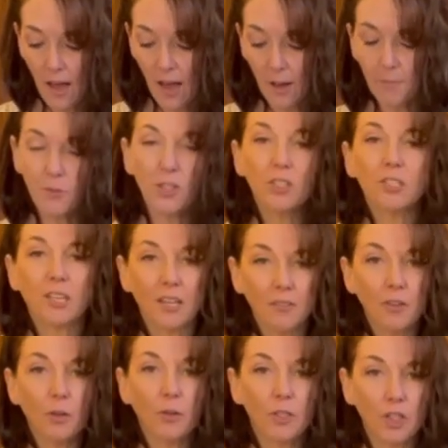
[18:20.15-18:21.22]
um, just to give
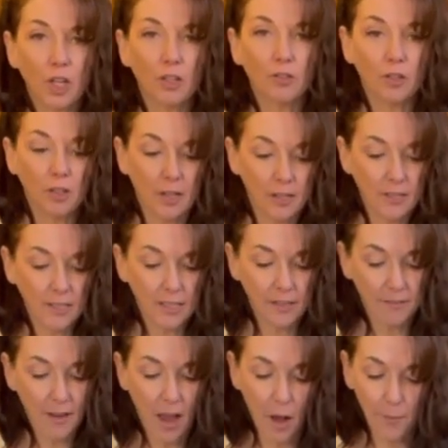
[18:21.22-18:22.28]
you a general idea
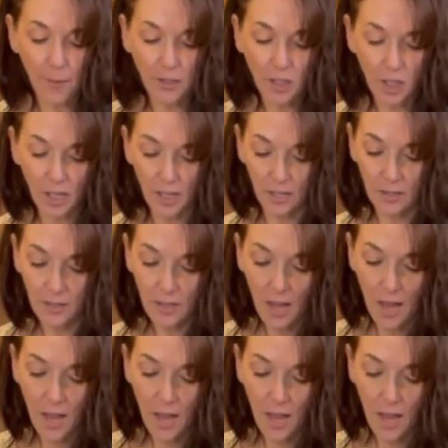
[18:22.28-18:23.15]
of how much it is.